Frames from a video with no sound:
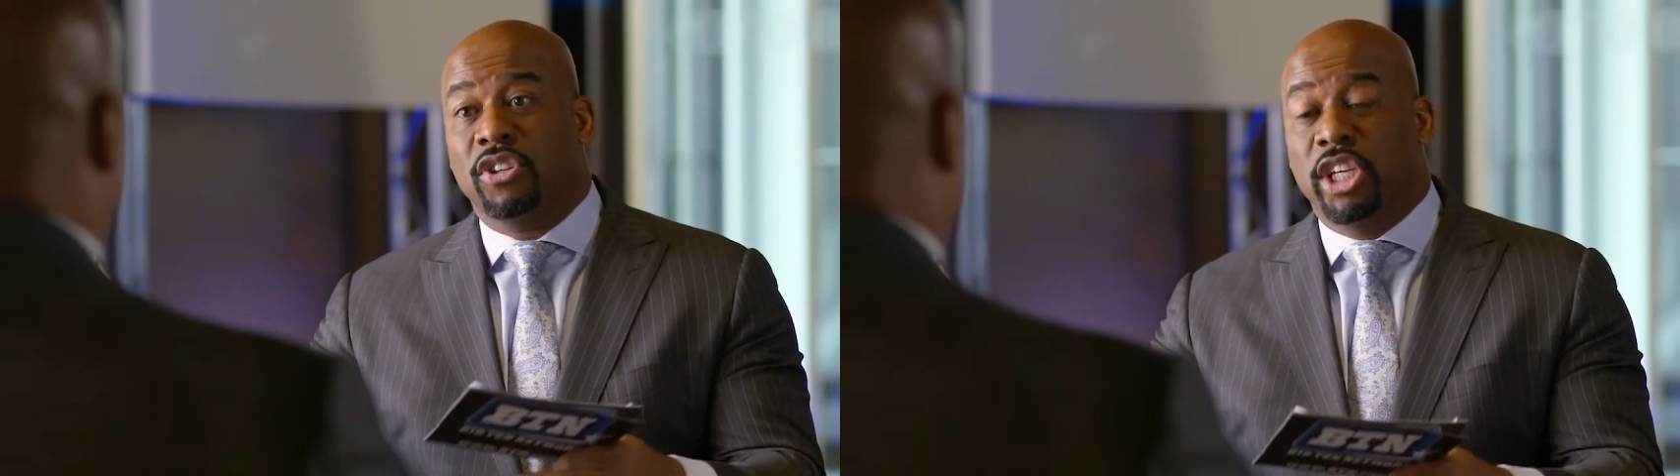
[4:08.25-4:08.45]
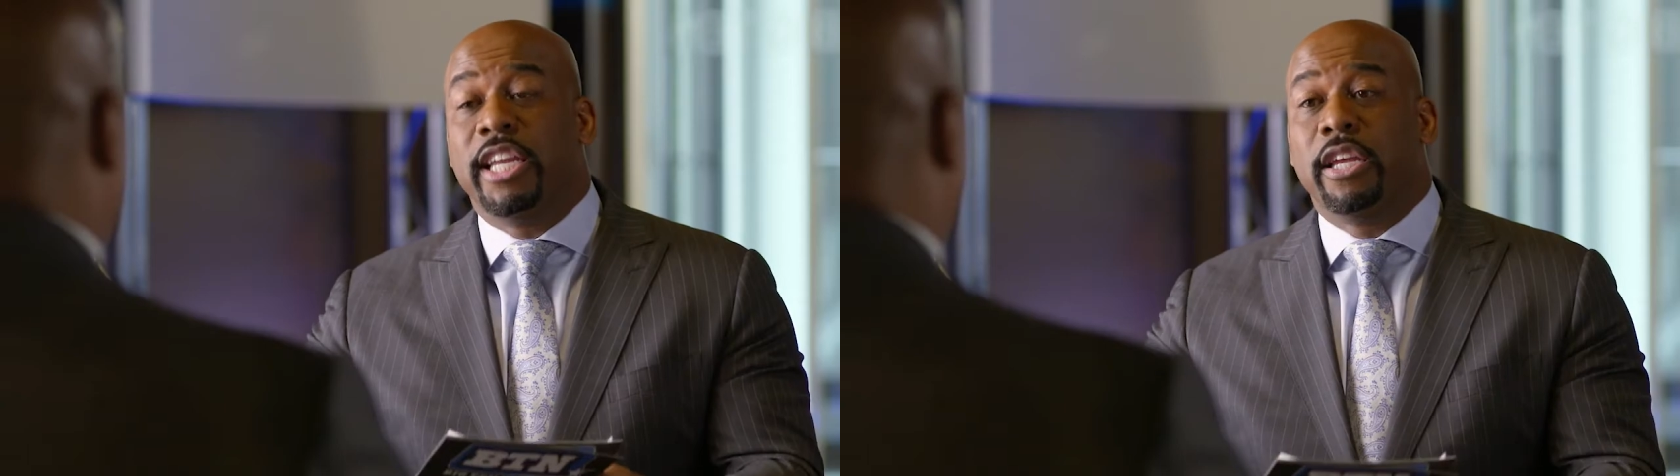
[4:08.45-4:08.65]

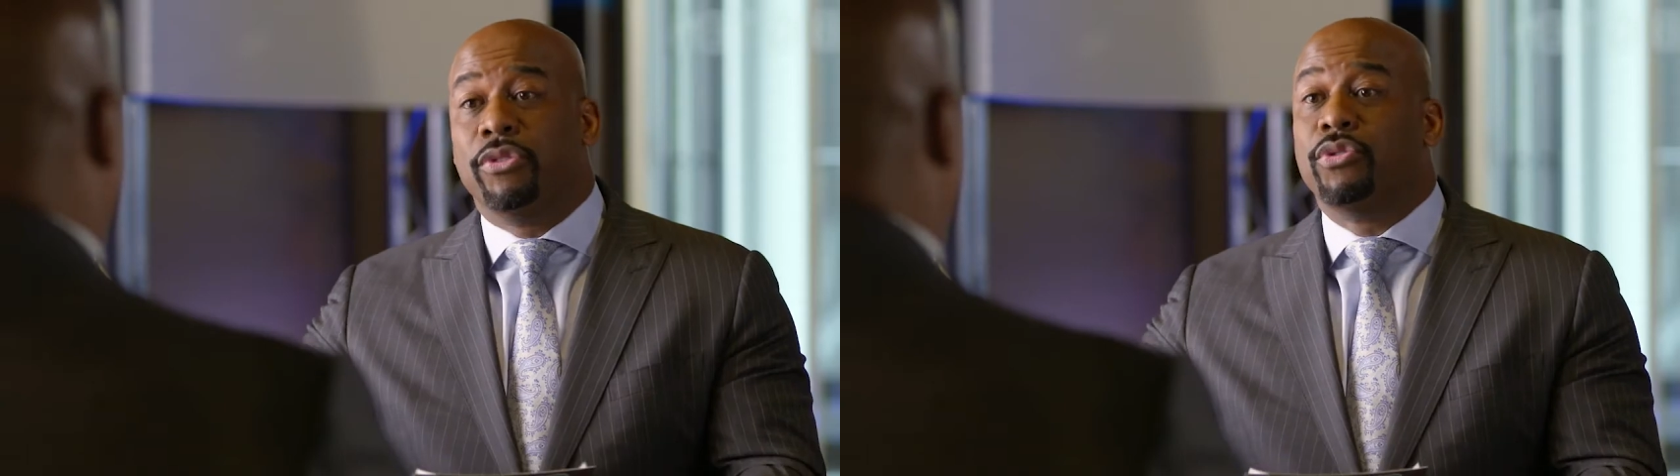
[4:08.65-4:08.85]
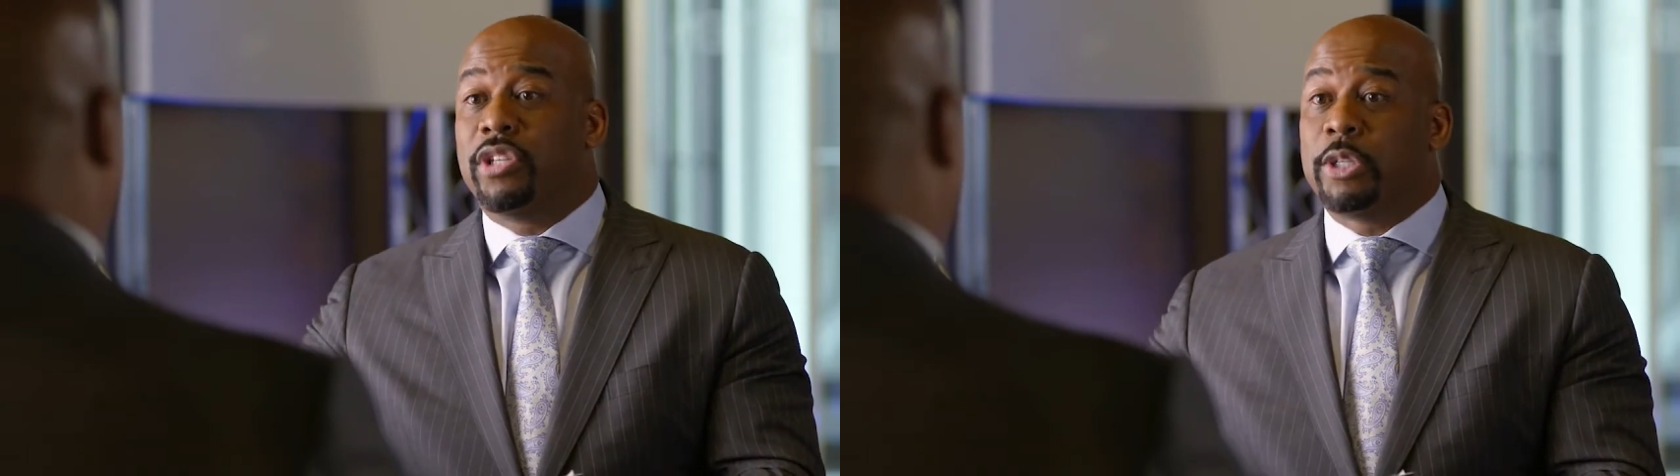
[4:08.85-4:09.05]
getting you
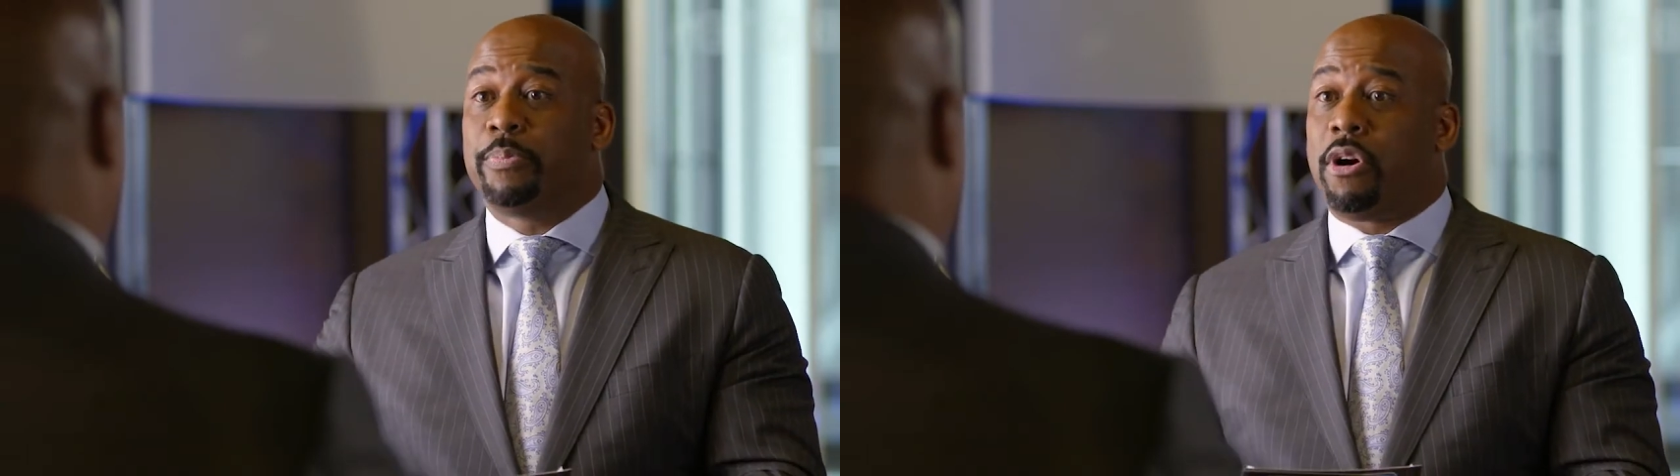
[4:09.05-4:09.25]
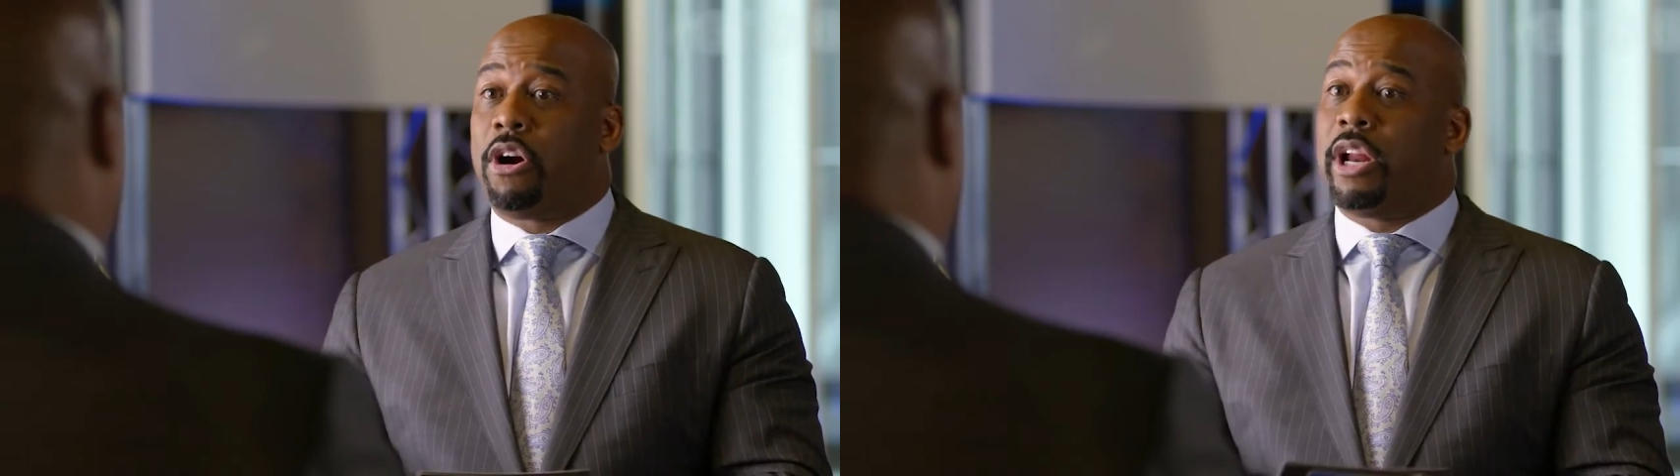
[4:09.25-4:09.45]
to this
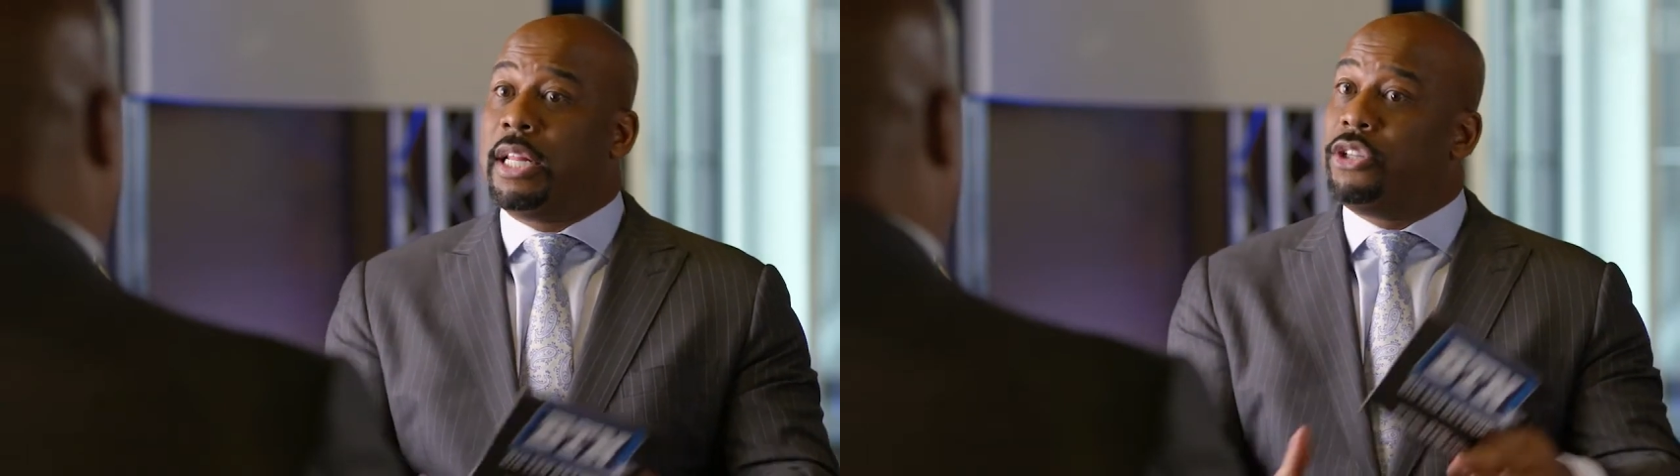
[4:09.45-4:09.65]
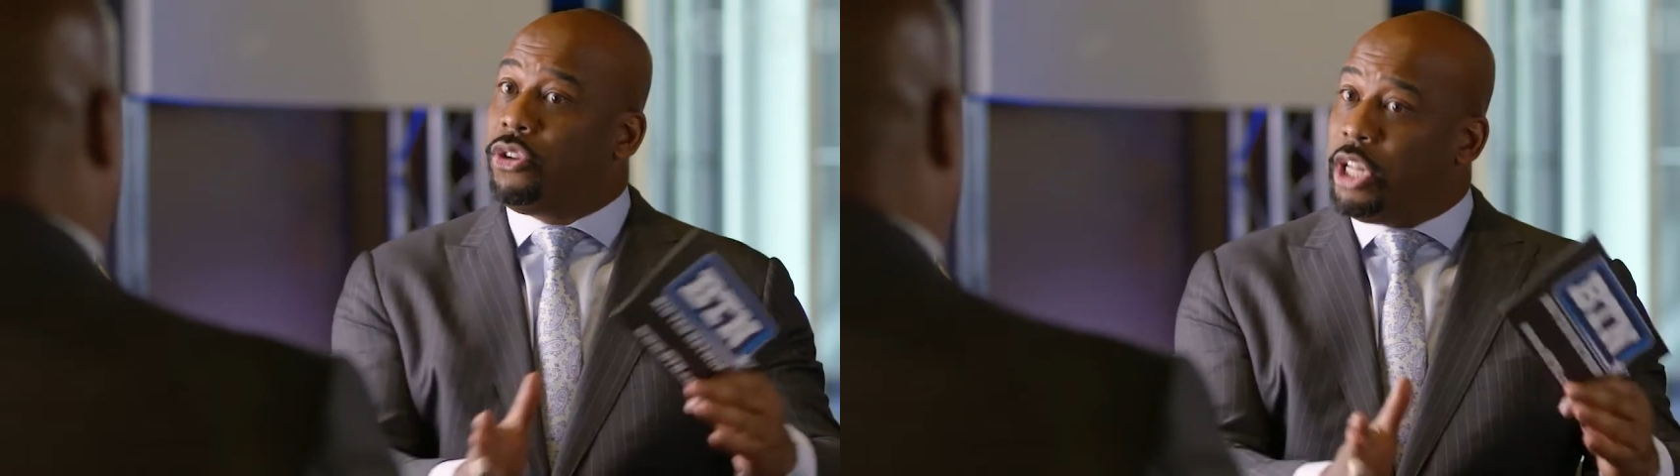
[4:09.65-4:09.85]
part, at
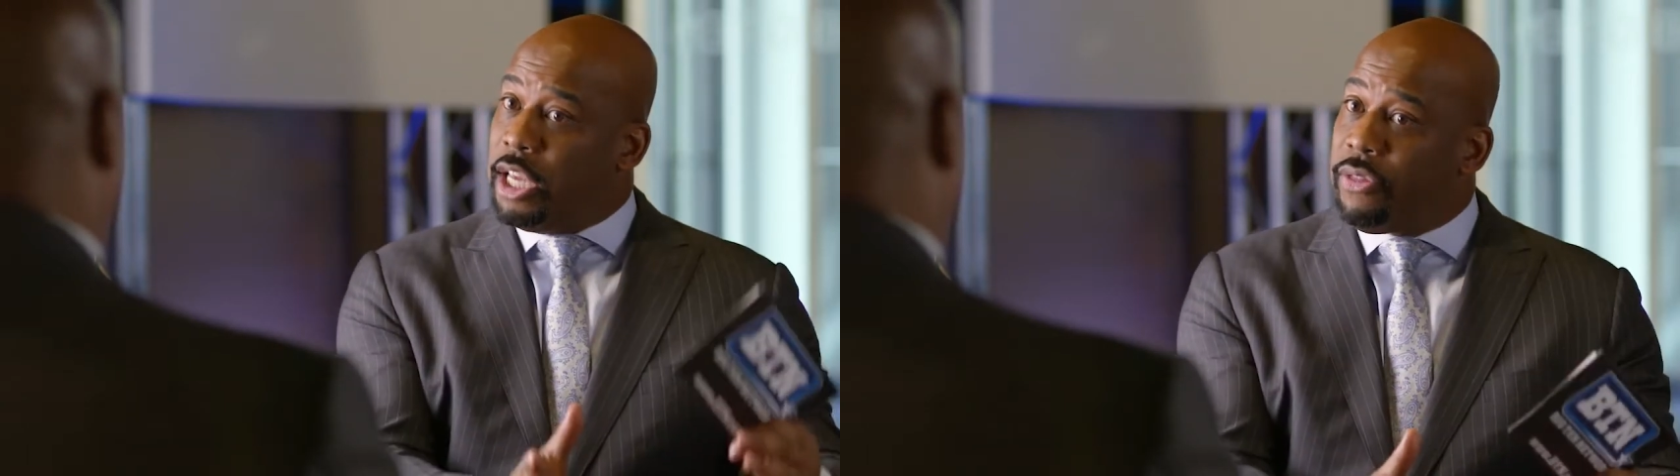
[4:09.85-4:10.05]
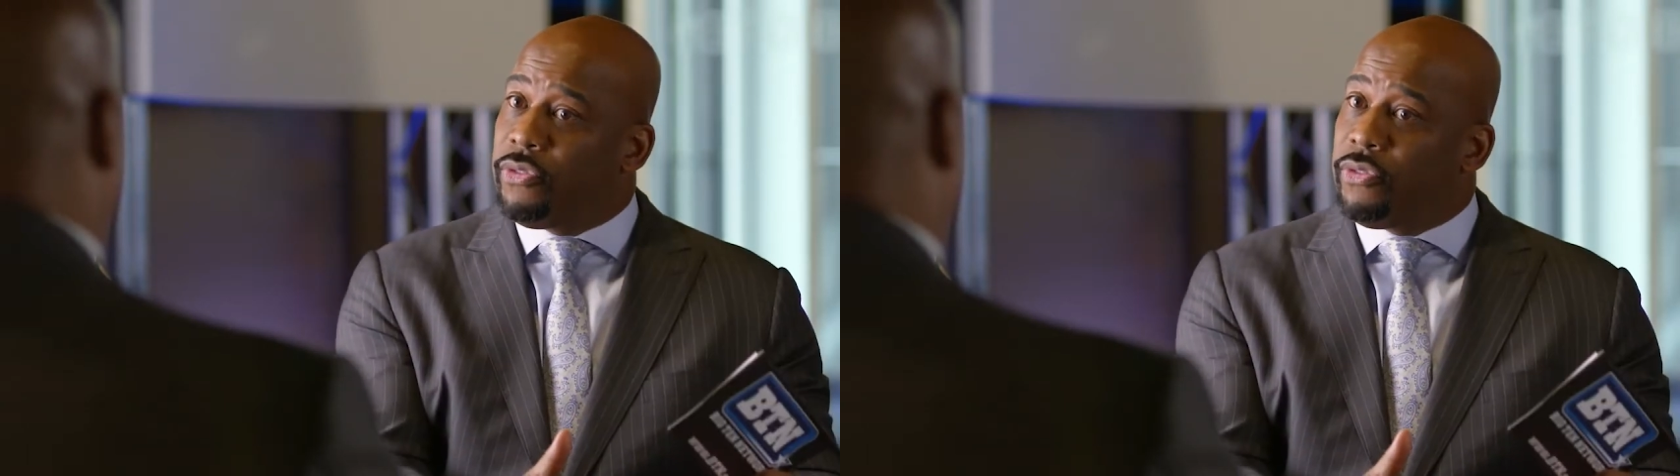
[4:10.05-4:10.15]
least on the other